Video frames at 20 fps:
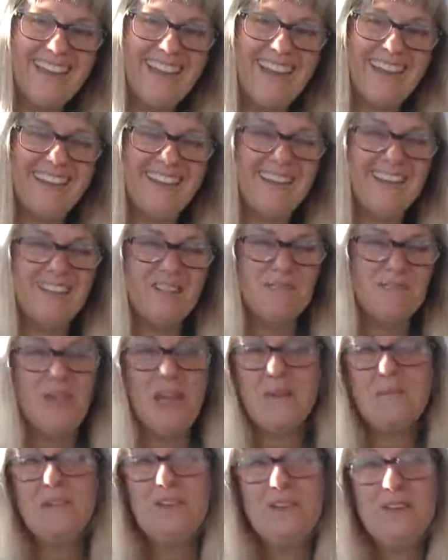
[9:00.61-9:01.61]
And
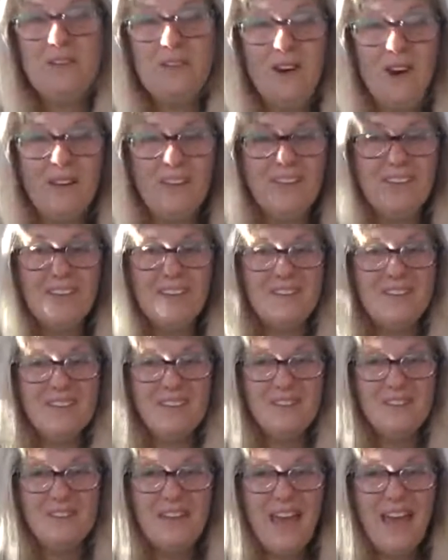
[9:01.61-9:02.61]
maybe you already
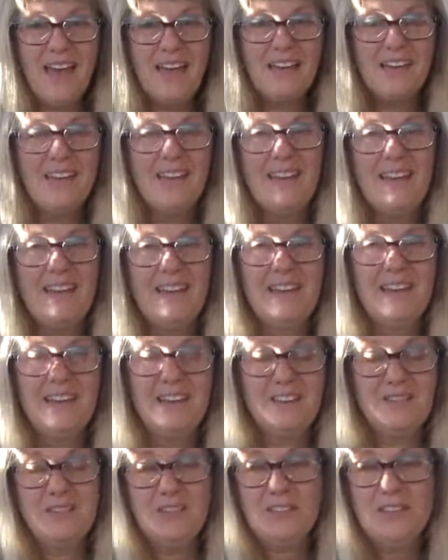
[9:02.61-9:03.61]
knew that. And
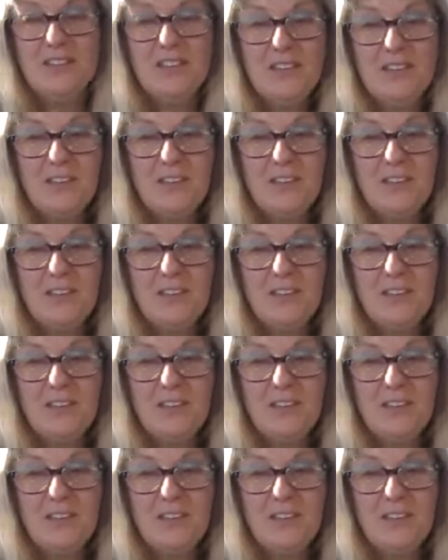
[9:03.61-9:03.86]
if you did,